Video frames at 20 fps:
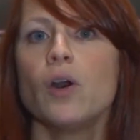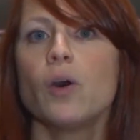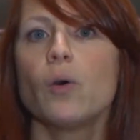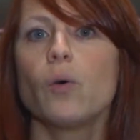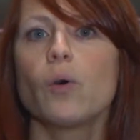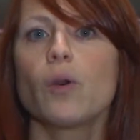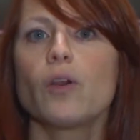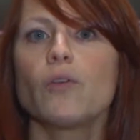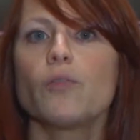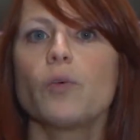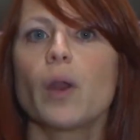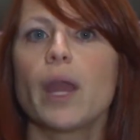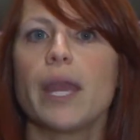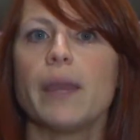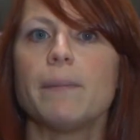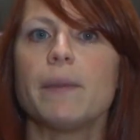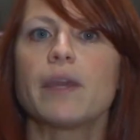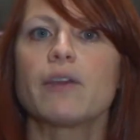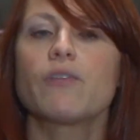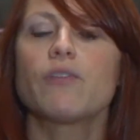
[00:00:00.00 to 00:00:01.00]
or if we're
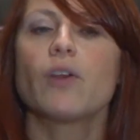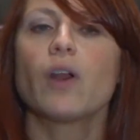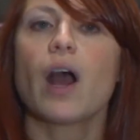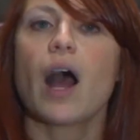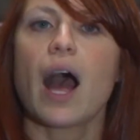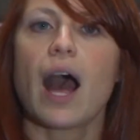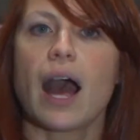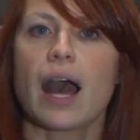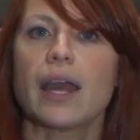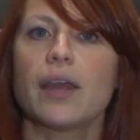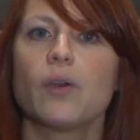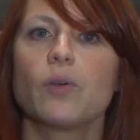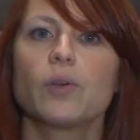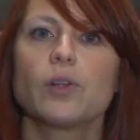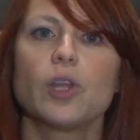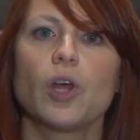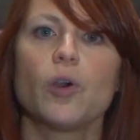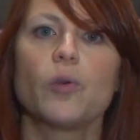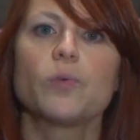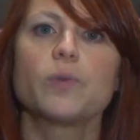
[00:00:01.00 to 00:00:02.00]
aiming for a high or
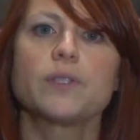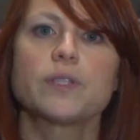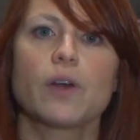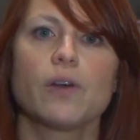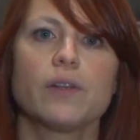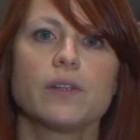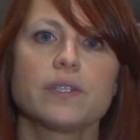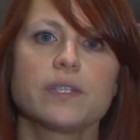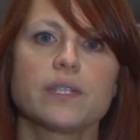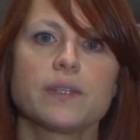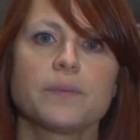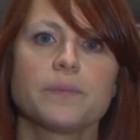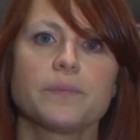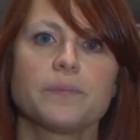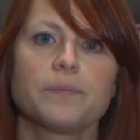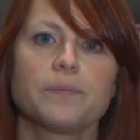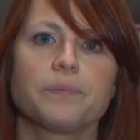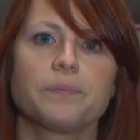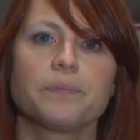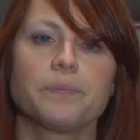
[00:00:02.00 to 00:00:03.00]
low result.
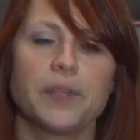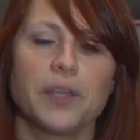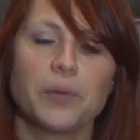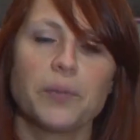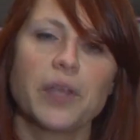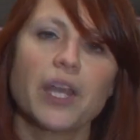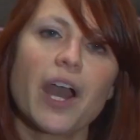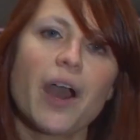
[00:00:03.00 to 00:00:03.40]
Here we